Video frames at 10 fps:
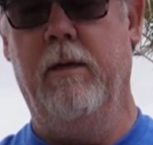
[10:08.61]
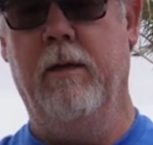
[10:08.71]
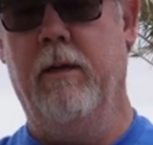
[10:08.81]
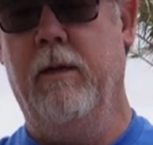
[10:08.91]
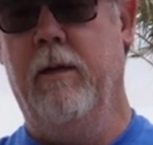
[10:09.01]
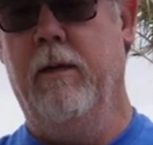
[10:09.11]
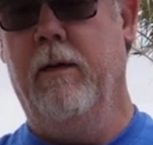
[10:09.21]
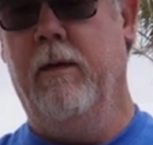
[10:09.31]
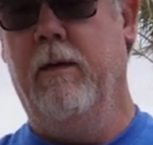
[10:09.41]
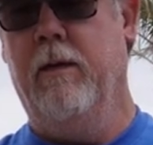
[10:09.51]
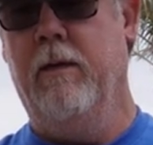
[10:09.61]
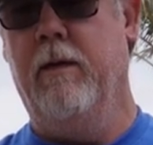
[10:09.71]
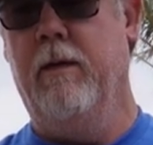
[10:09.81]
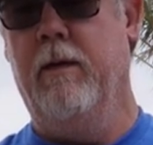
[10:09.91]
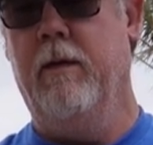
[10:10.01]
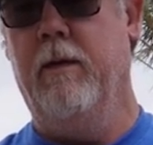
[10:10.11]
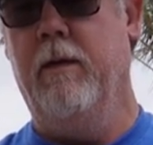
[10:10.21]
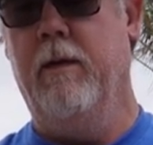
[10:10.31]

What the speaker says: [no speech]